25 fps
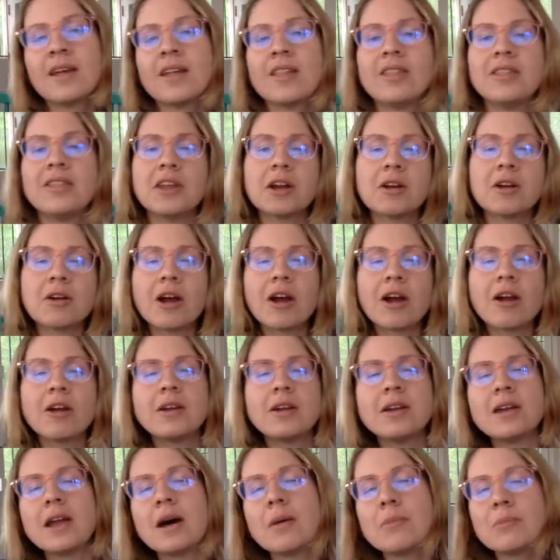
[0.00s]
There are
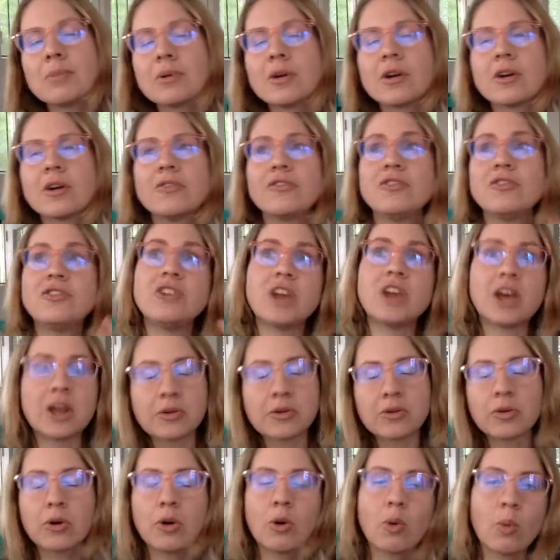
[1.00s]
a number of
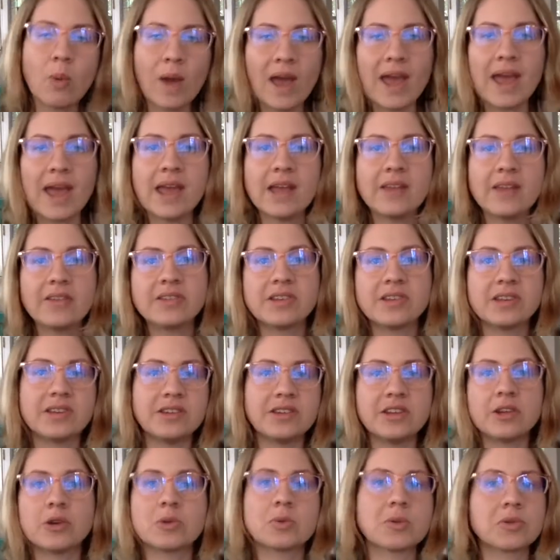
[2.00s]
general ways to
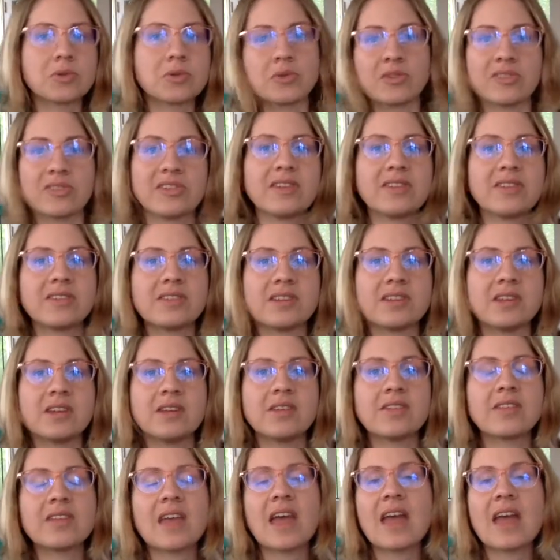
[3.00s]
deal with resistance,